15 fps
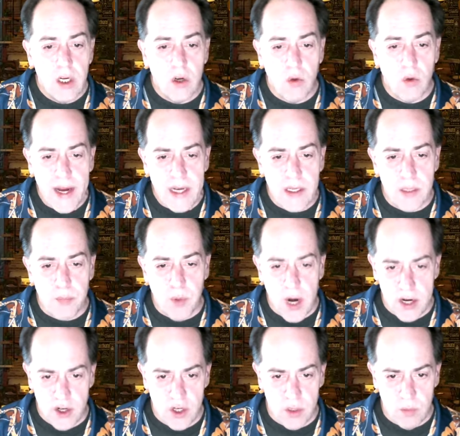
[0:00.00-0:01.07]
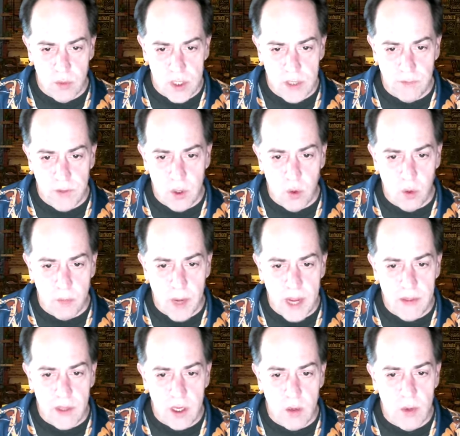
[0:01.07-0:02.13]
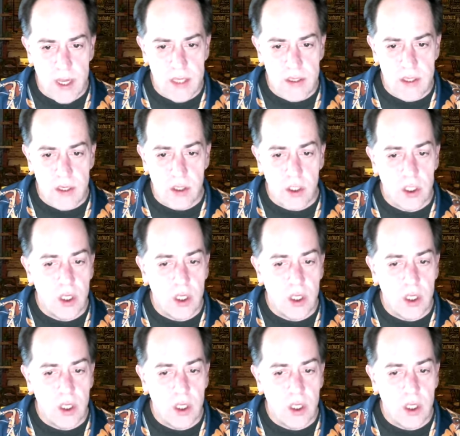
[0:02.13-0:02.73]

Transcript: Great Depression was fueled by the U.S.